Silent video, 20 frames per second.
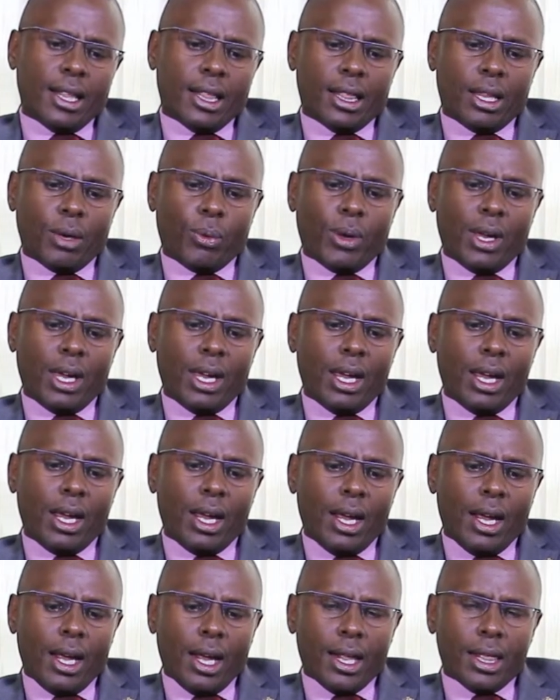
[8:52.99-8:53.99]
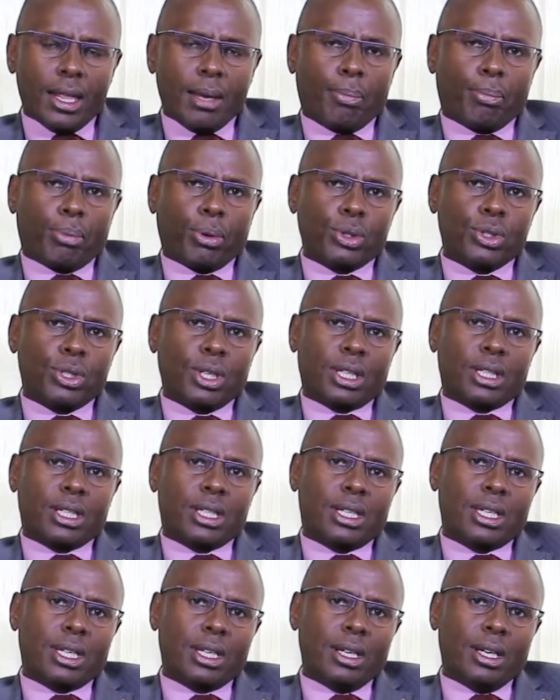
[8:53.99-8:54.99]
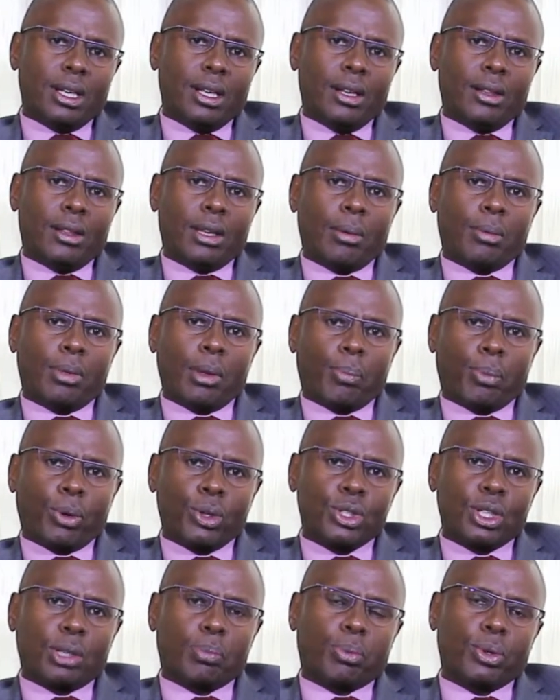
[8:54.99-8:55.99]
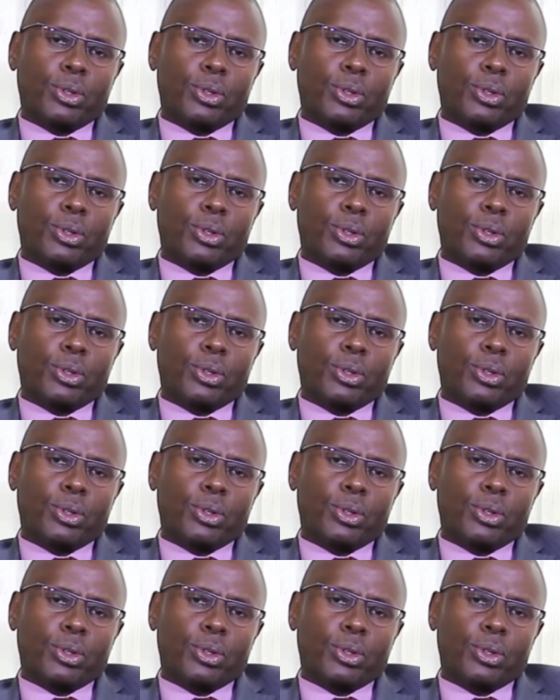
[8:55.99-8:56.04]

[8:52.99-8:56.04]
the way the project